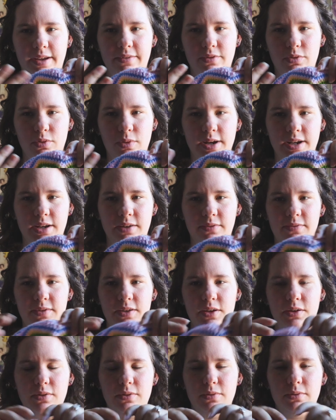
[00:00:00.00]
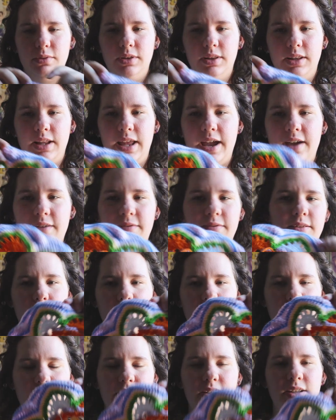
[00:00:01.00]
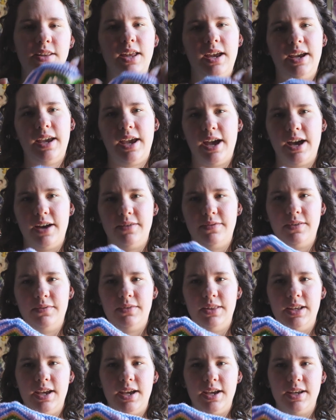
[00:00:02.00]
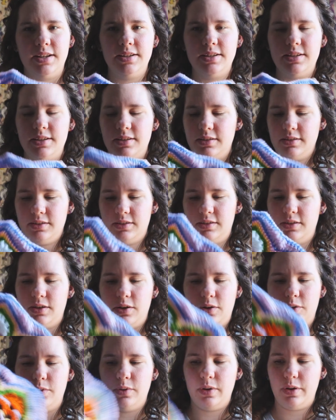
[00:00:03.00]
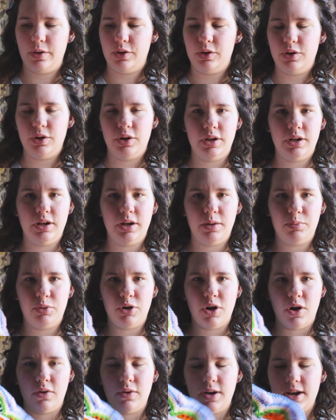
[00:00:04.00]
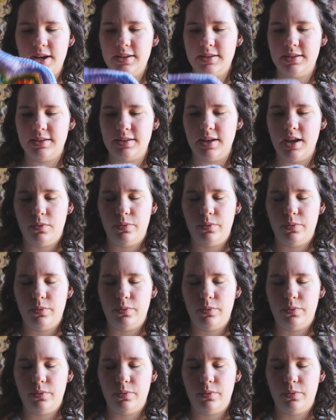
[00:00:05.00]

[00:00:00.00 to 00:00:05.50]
have quite a few left, but I've done like half of the ends, so good progress.